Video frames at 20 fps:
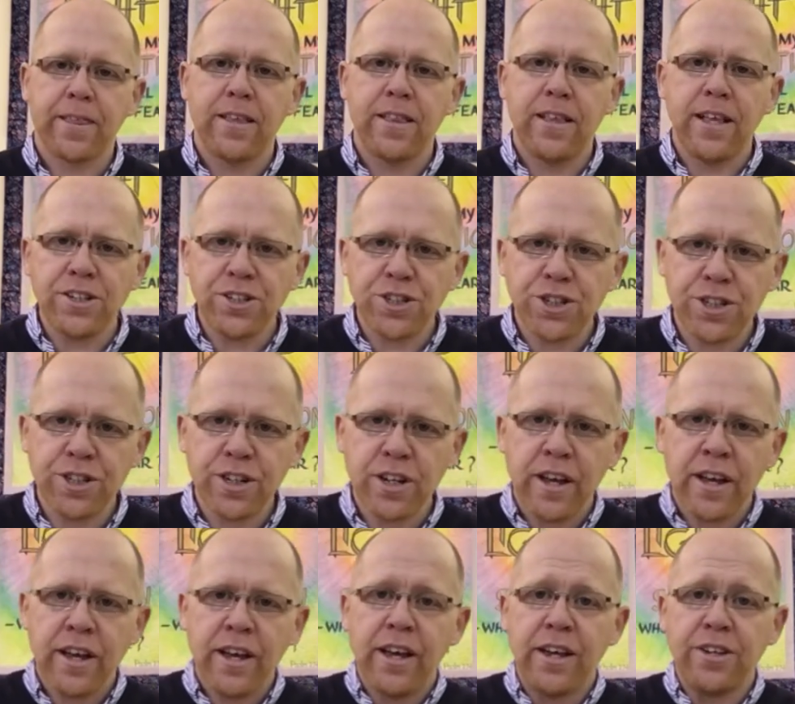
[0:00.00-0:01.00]
This
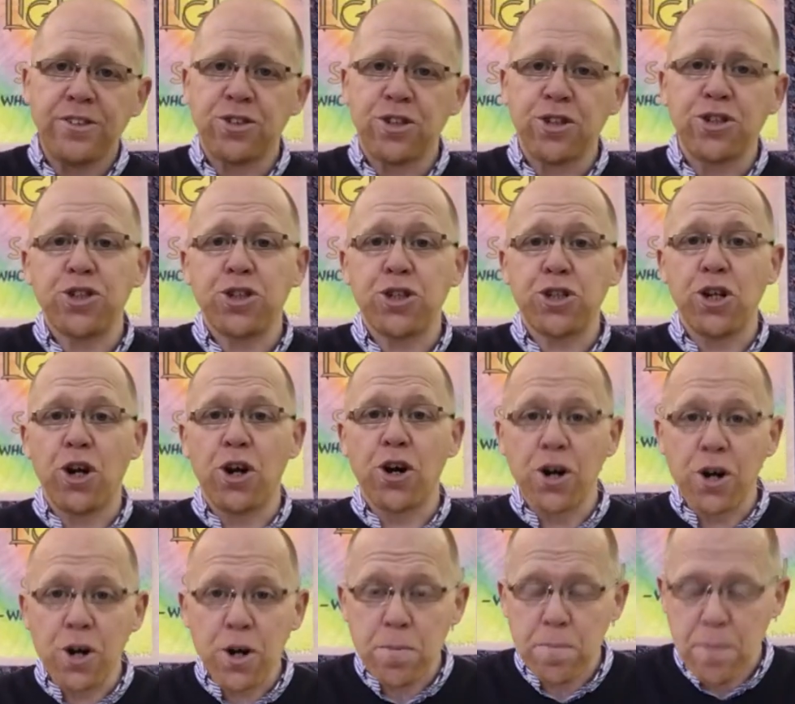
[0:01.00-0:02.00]
is the
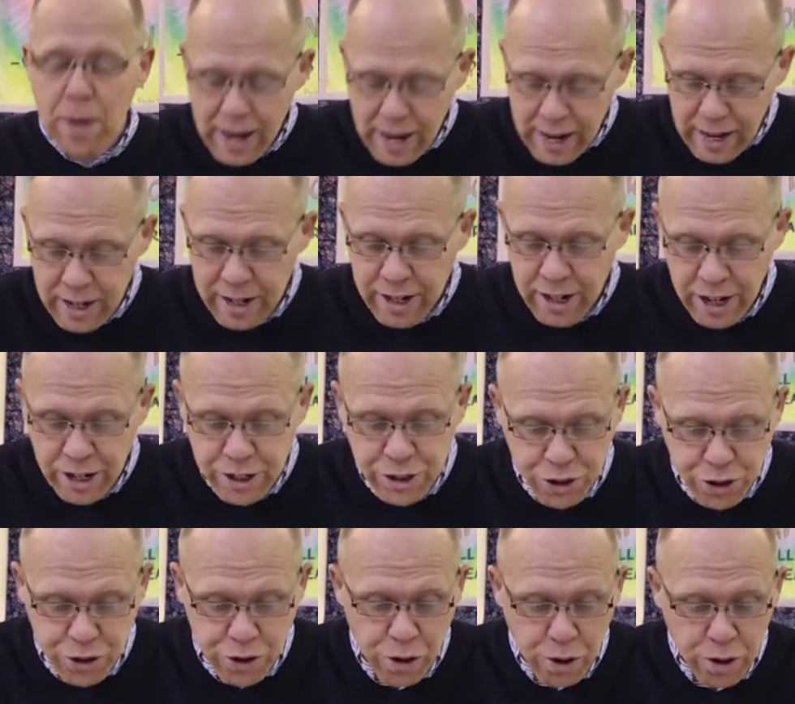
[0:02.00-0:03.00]
sluggard making an
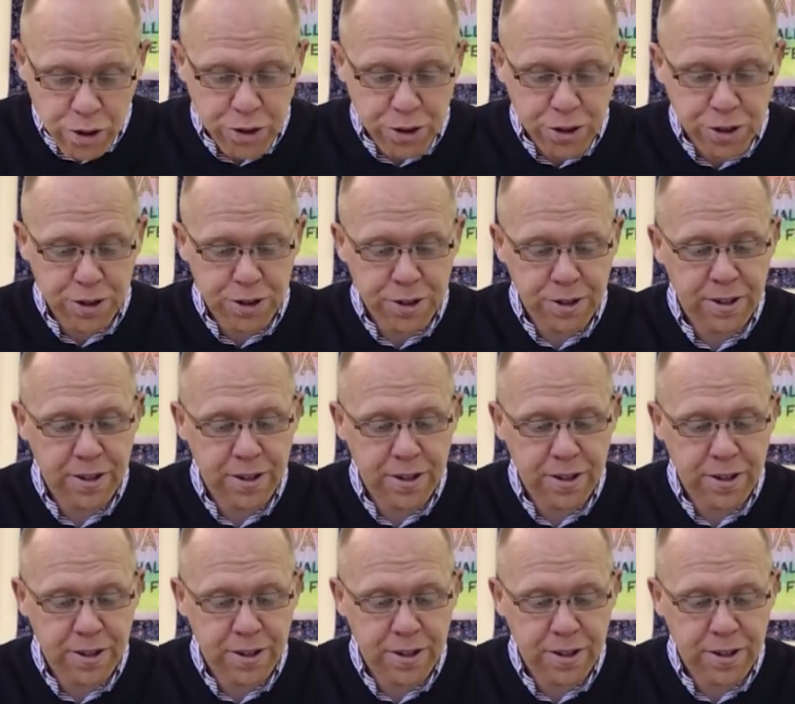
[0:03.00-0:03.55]
excuse.